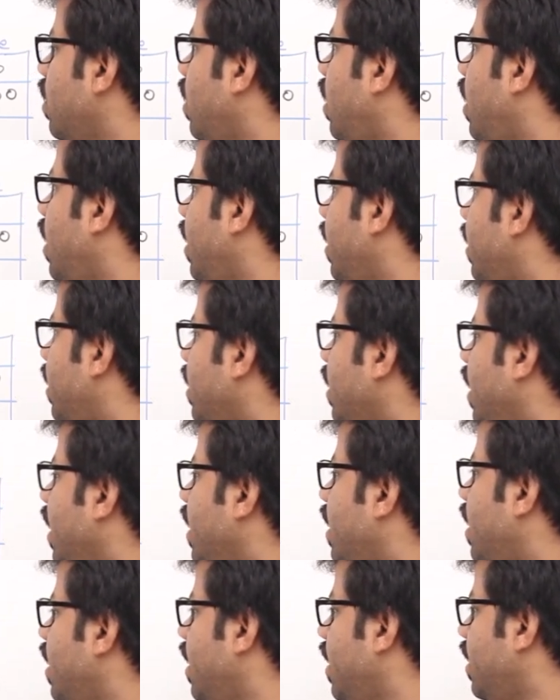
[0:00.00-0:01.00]
and
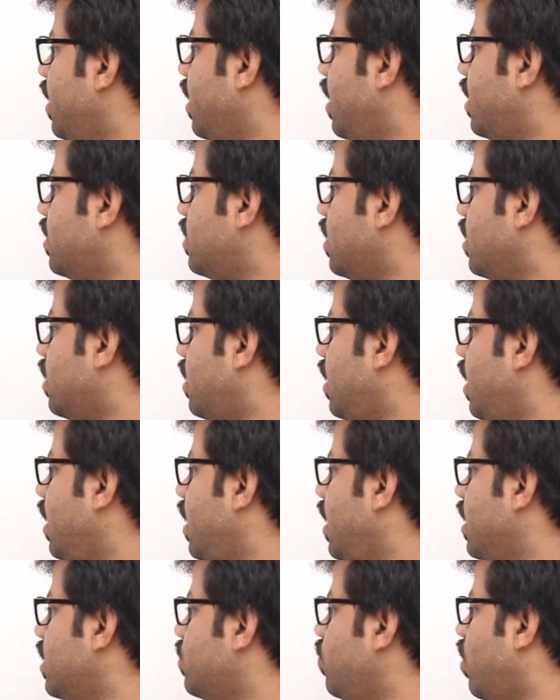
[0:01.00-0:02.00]
area ID, let's say 3
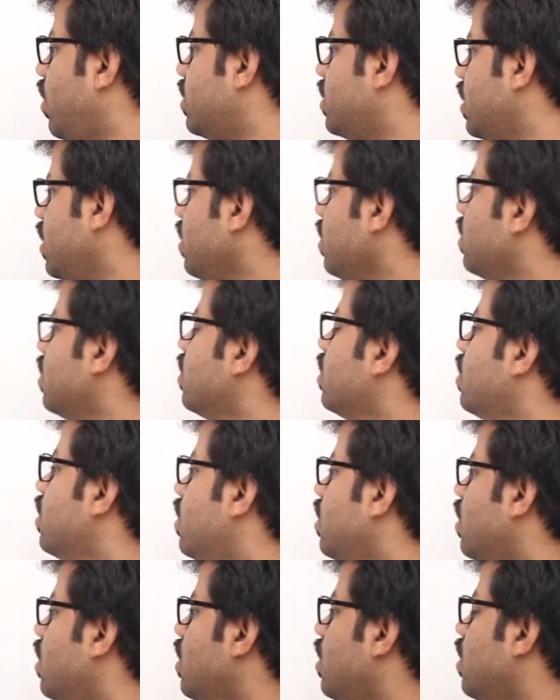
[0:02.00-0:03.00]
he is watching,
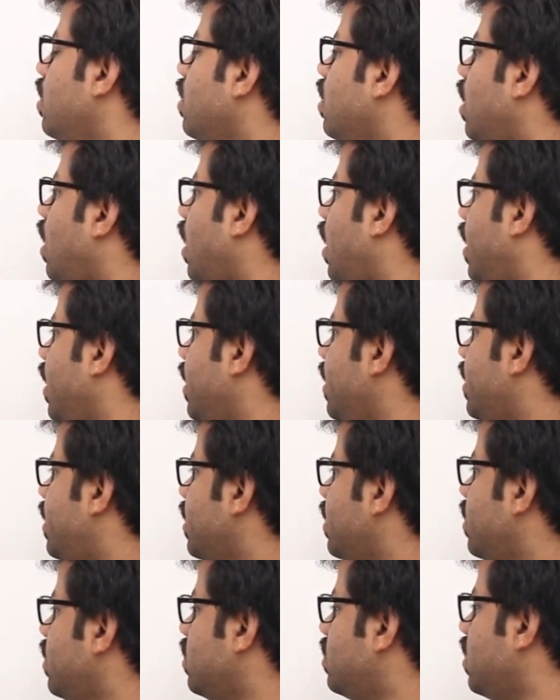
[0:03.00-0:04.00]
and
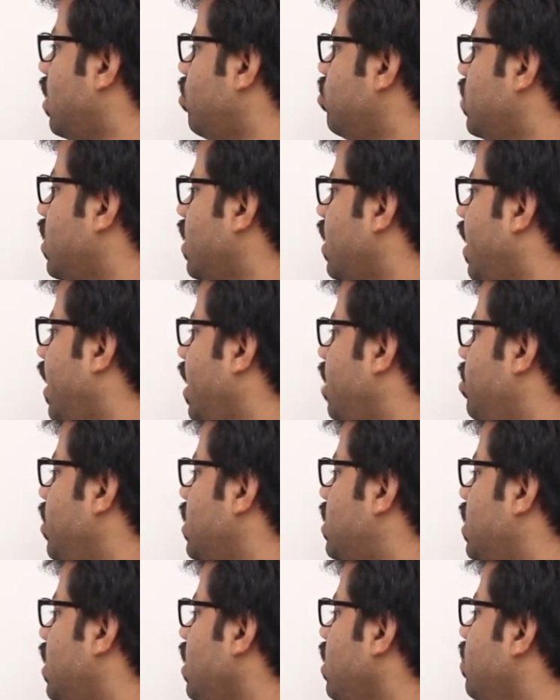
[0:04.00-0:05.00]
something
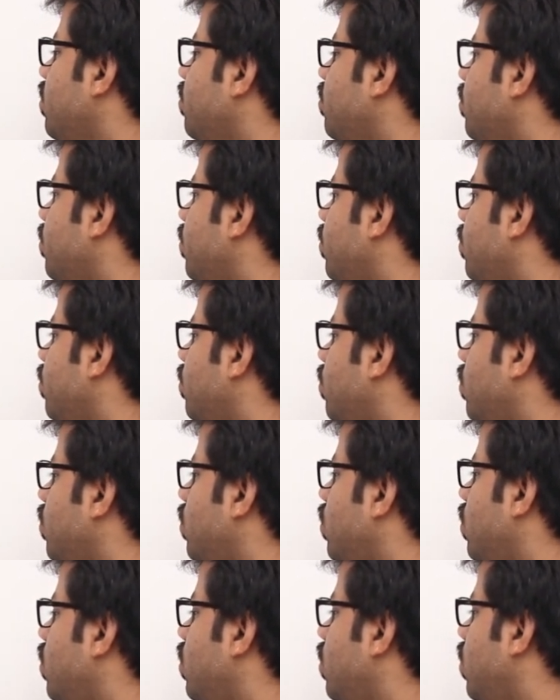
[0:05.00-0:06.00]
ABC,
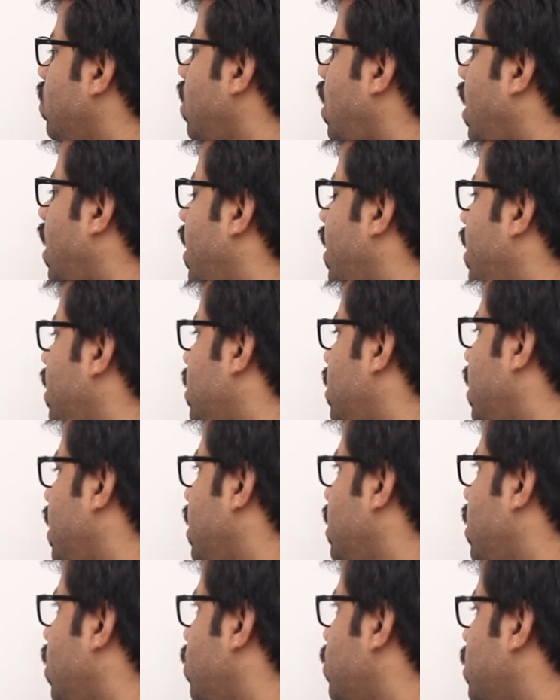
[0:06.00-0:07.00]
and
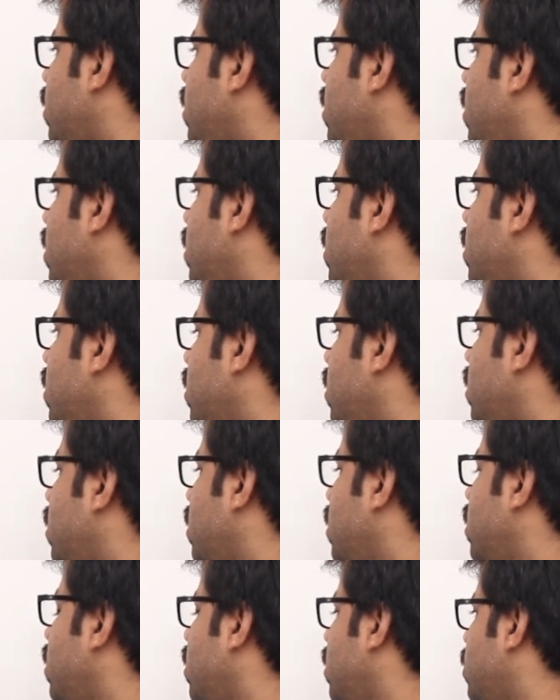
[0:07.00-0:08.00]
3000
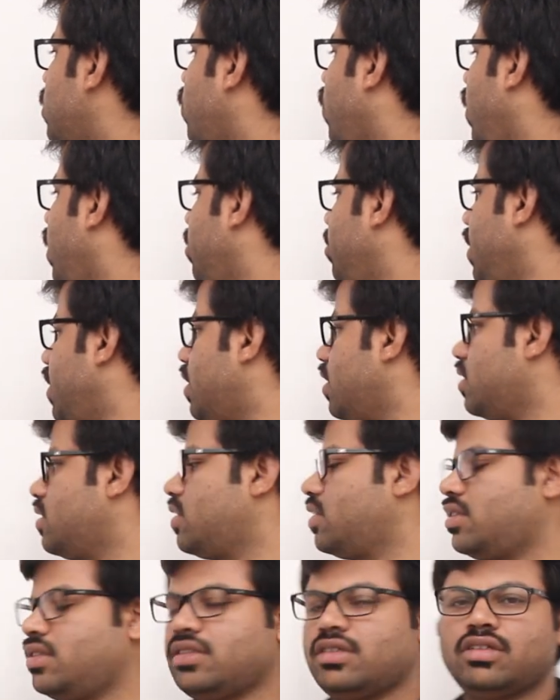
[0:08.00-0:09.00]
square
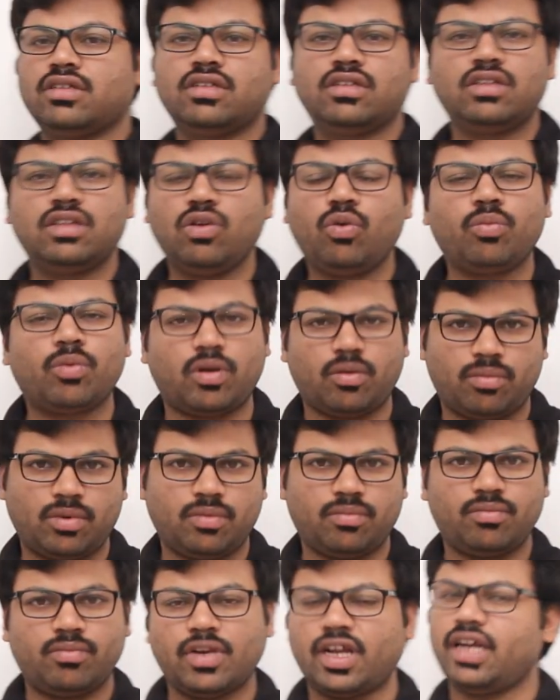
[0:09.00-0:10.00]
meters. No
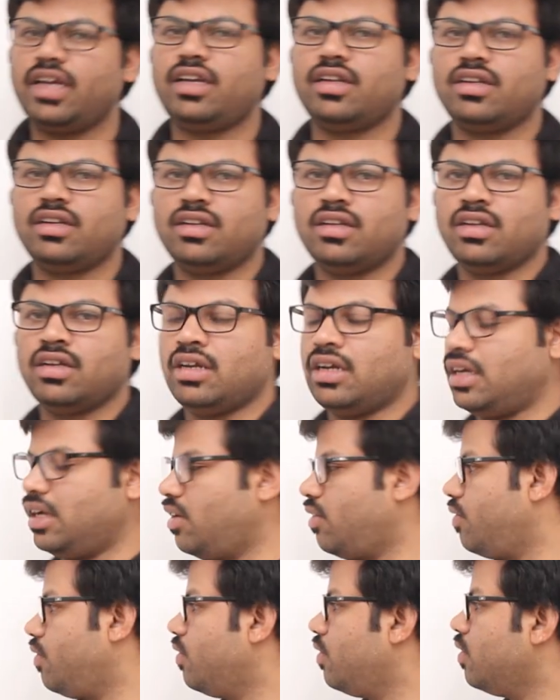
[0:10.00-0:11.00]
problem, right?
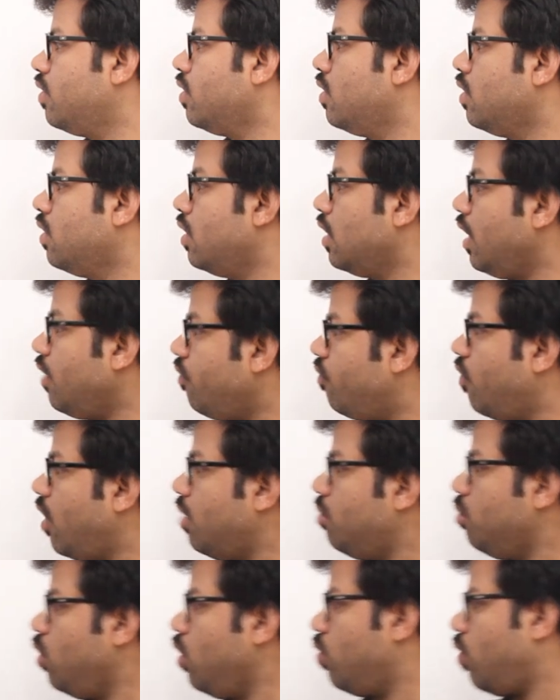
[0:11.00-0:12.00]
Now, if
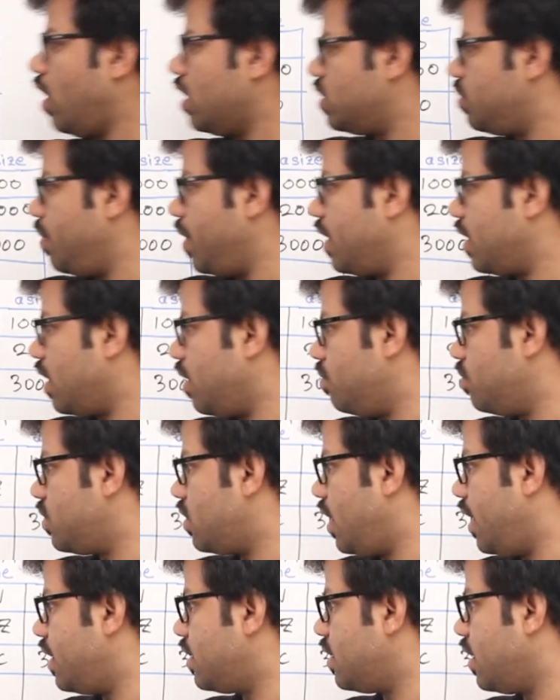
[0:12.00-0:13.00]
one more watchman comes,
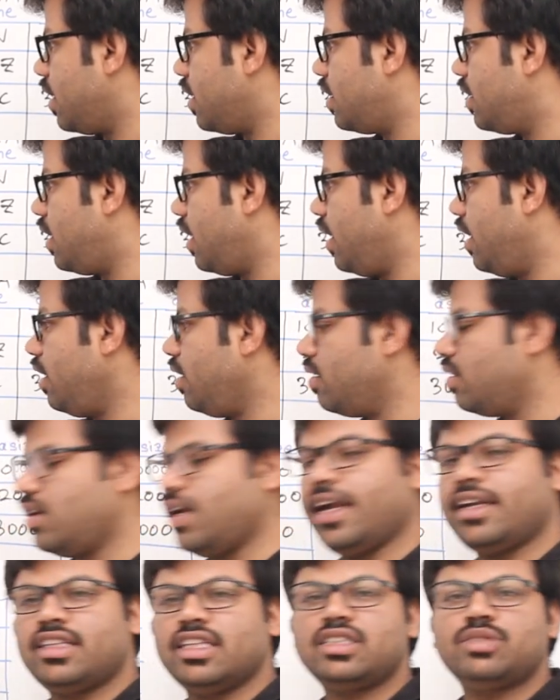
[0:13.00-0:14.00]
let's say 3,
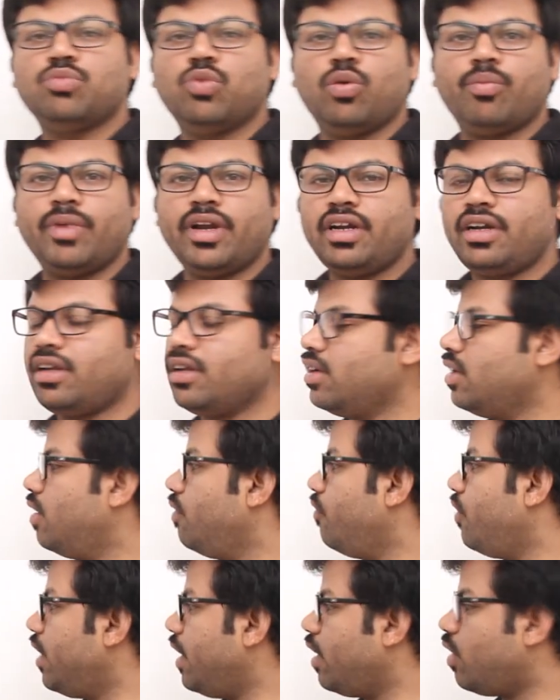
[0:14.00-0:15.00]
at this moment
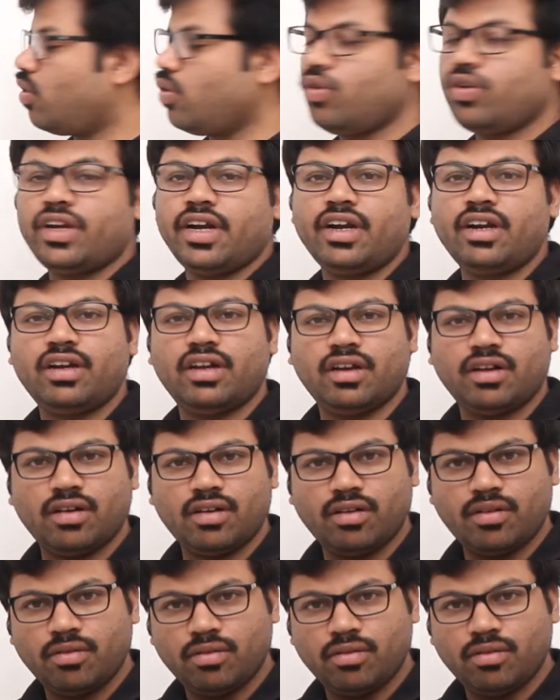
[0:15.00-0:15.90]
we recruited,